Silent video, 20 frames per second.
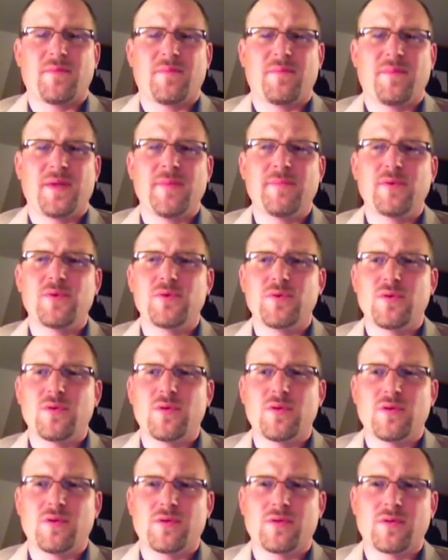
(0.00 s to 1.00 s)
People
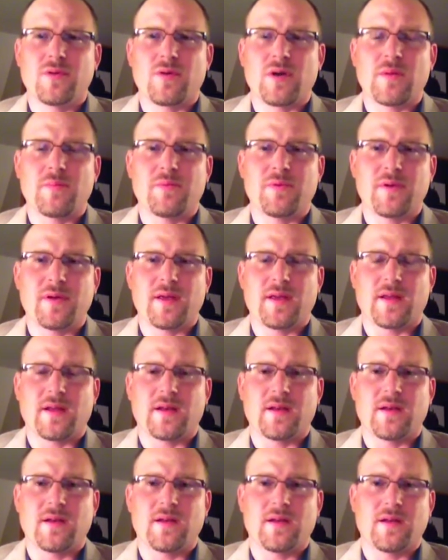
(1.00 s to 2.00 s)
who grow up
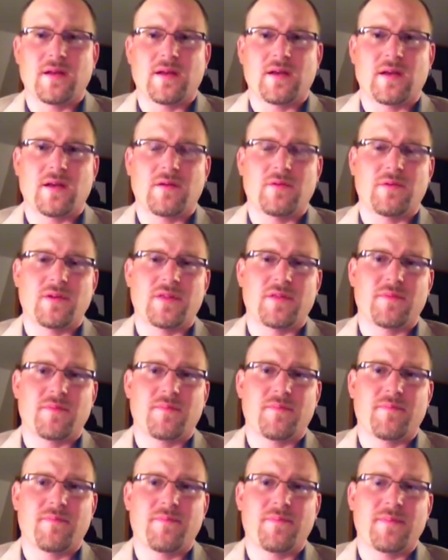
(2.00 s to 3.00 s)
with
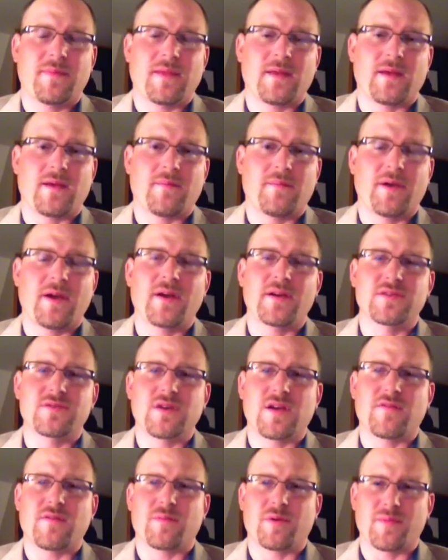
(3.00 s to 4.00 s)
parents
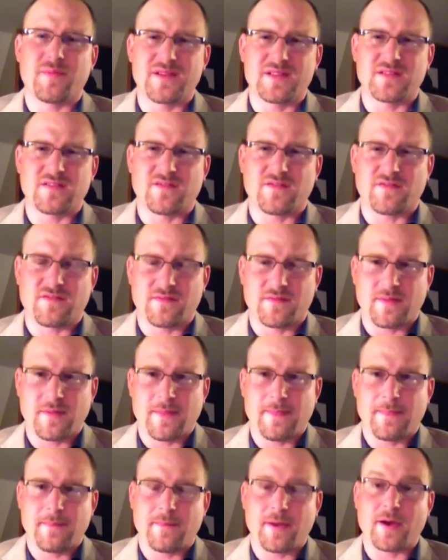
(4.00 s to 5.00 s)
who have a permissive
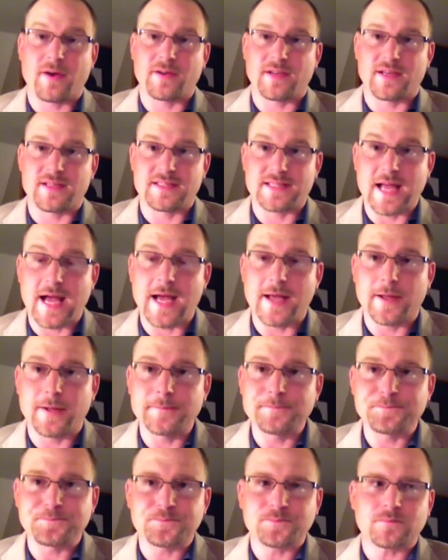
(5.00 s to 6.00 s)
parenting
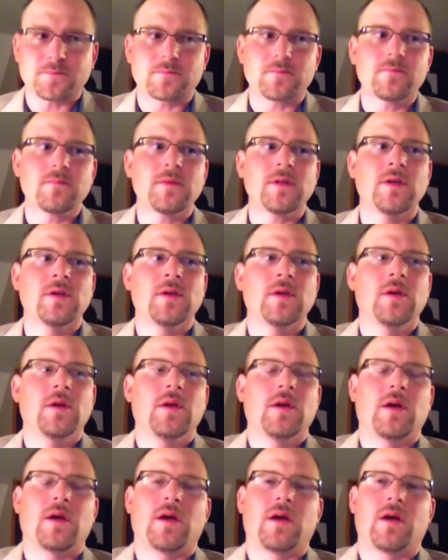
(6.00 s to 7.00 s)
style,
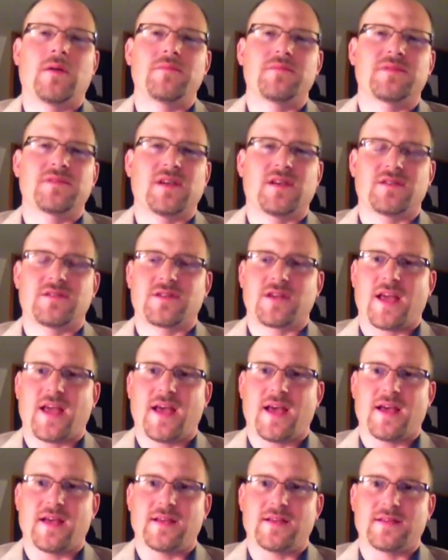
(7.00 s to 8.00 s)
such
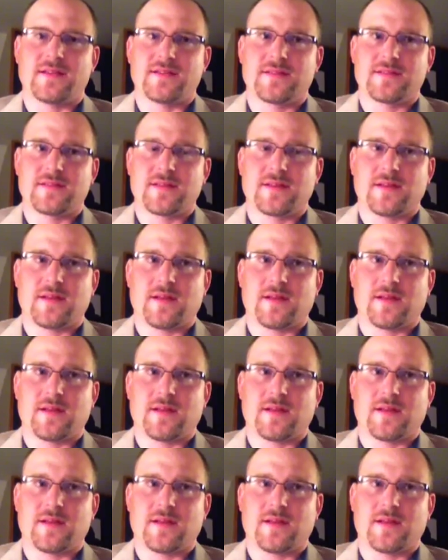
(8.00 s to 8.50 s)
as